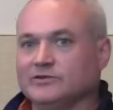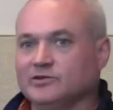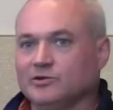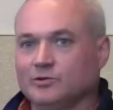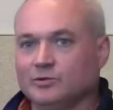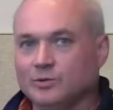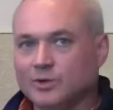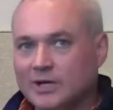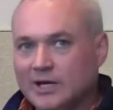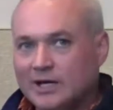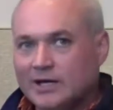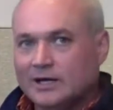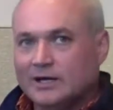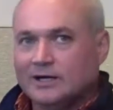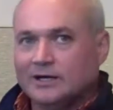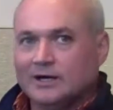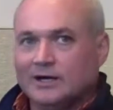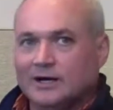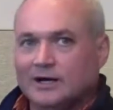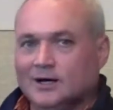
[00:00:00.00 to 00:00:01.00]
So,
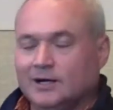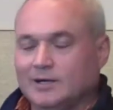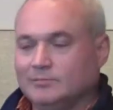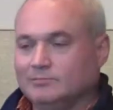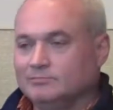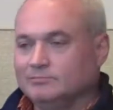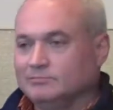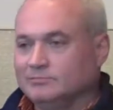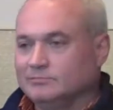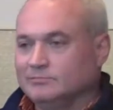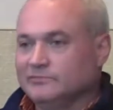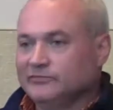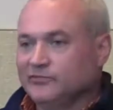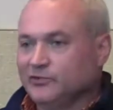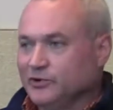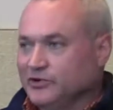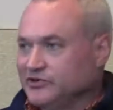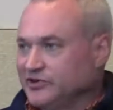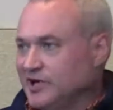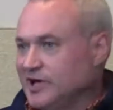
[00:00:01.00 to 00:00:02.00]

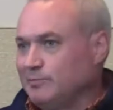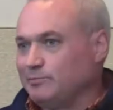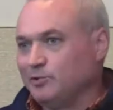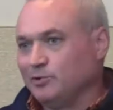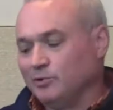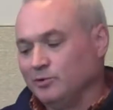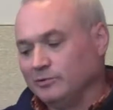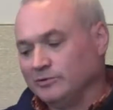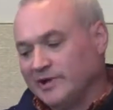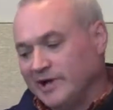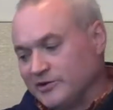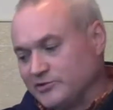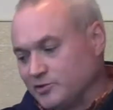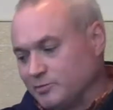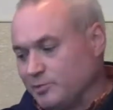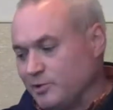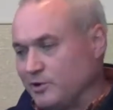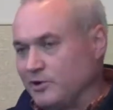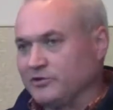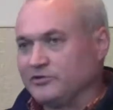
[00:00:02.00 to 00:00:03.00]
for example,
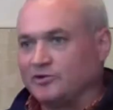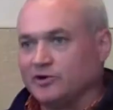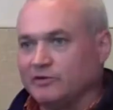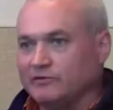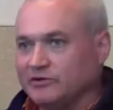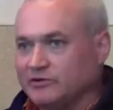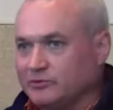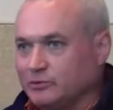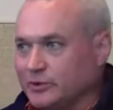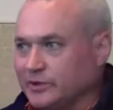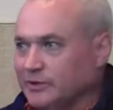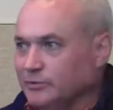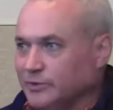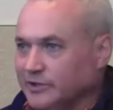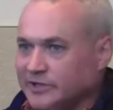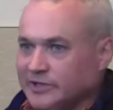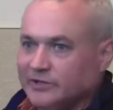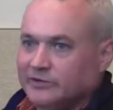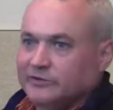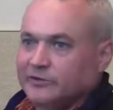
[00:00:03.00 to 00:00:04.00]
National Park Service,
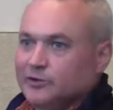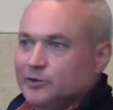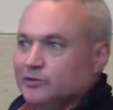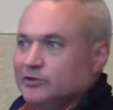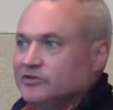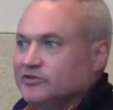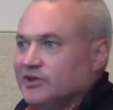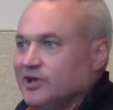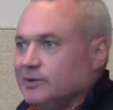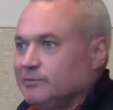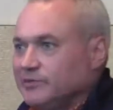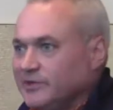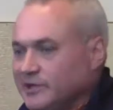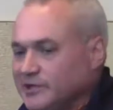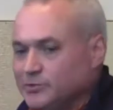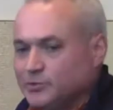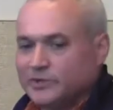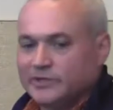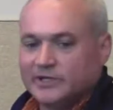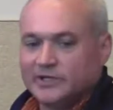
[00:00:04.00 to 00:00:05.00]
we didn't do the same
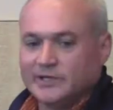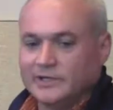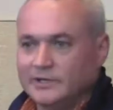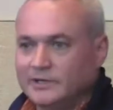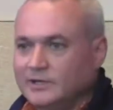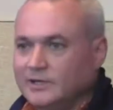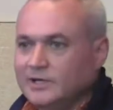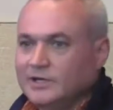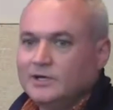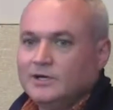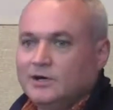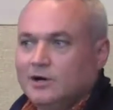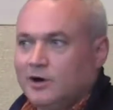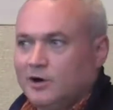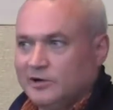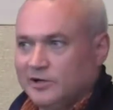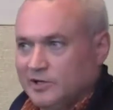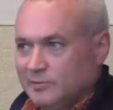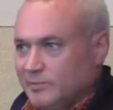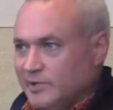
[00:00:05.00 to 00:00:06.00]
things we did
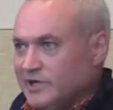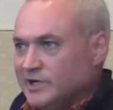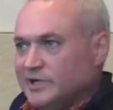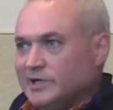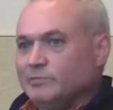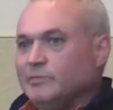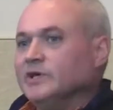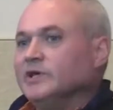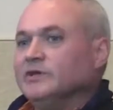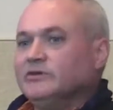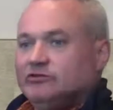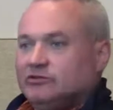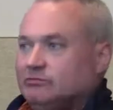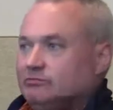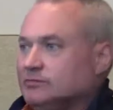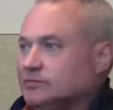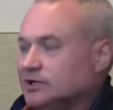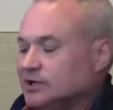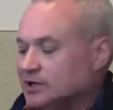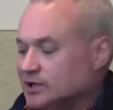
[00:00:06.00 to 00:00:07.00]
on an amenity beach
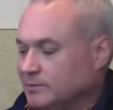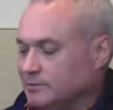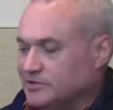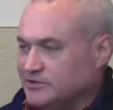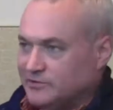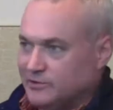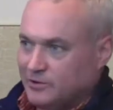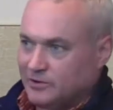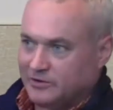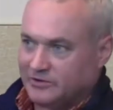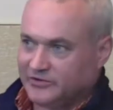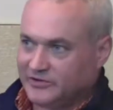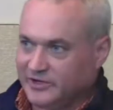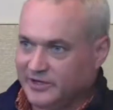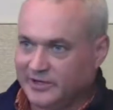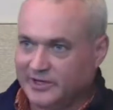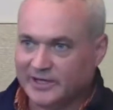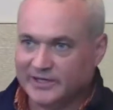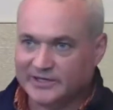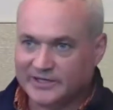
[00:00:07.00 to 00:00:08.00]
as far as
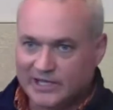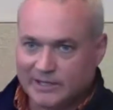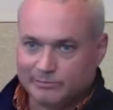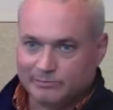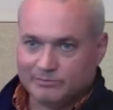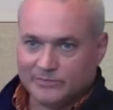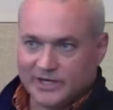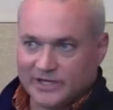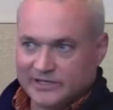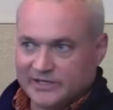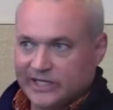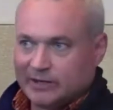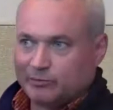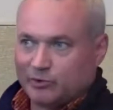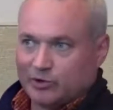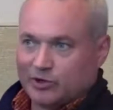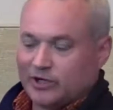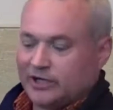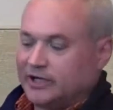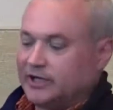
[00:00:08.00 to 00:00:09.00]
a
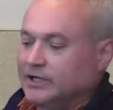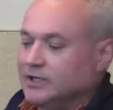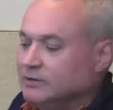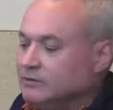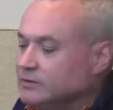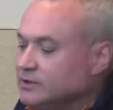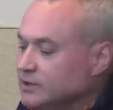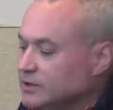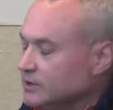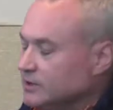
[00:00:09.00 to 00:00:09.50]
deeper cleaning.